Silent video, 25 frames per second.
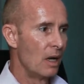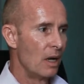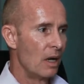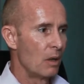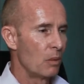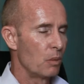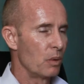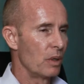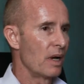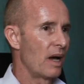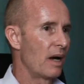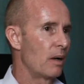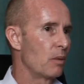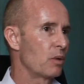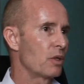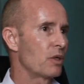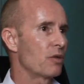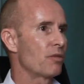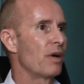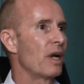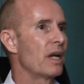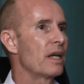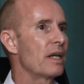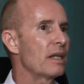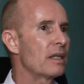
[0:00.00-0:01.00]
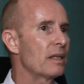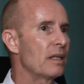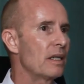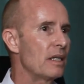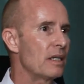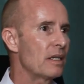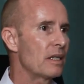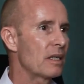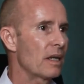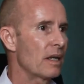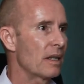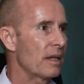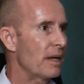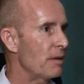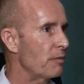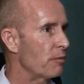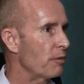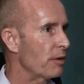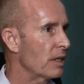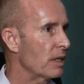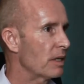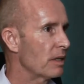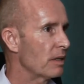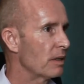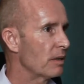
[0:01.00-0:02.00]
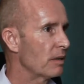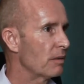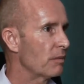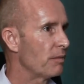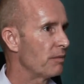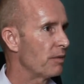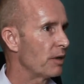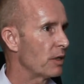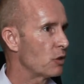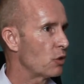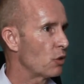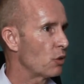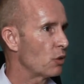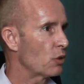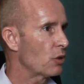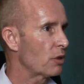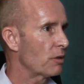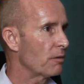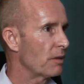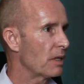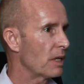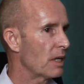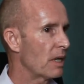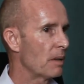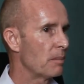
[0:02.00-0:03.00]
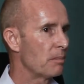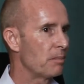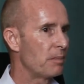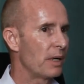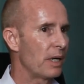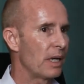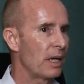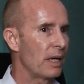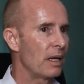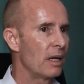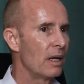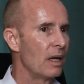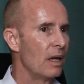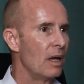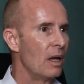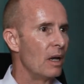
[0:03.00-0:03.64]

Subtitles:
when I was running the South African fiduciary company,